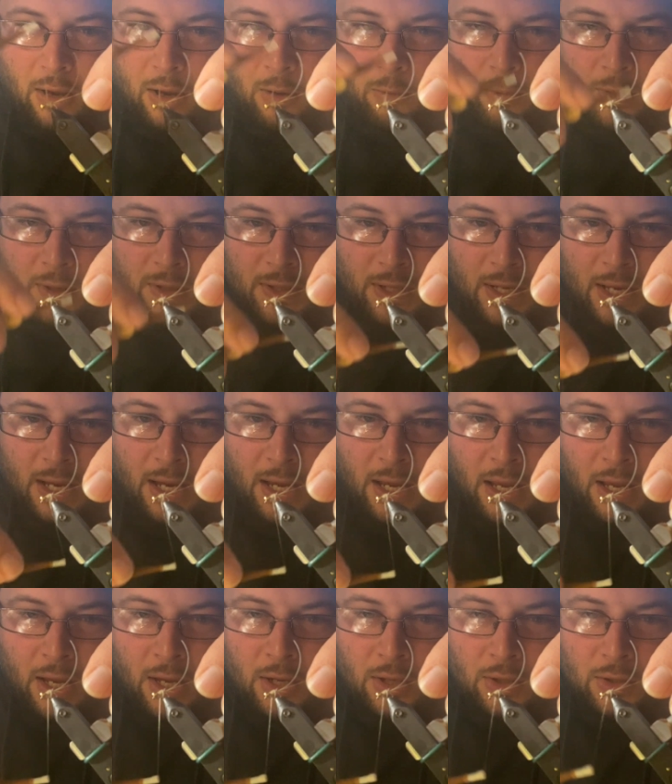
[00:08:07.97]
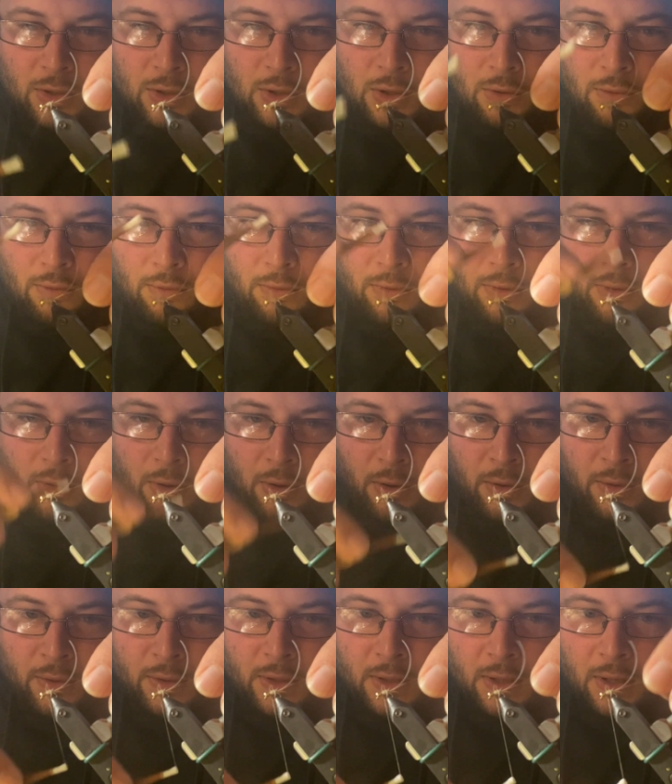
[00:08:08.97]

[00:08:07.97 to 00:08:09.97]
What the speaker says: I want to say, 2/3